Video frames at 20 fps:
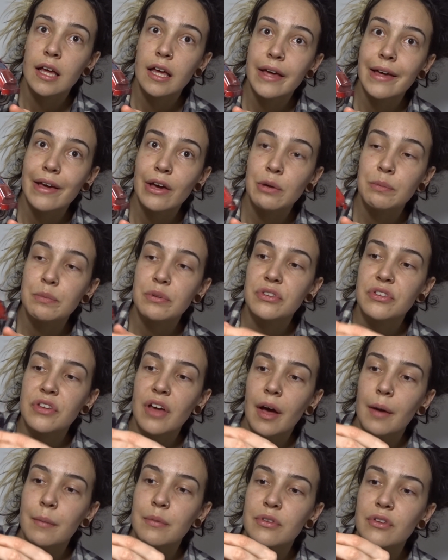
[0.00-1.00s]
it opens
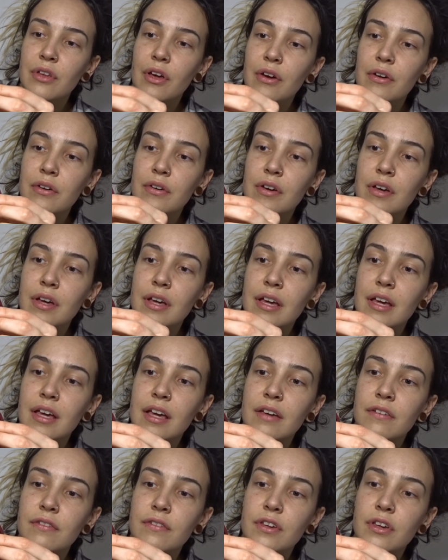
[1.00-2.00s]
up. So
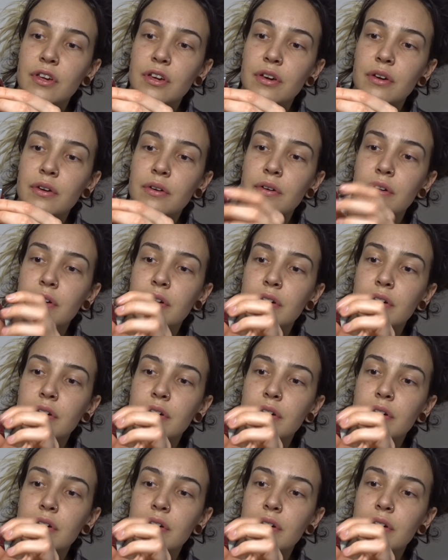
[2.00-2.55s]
if you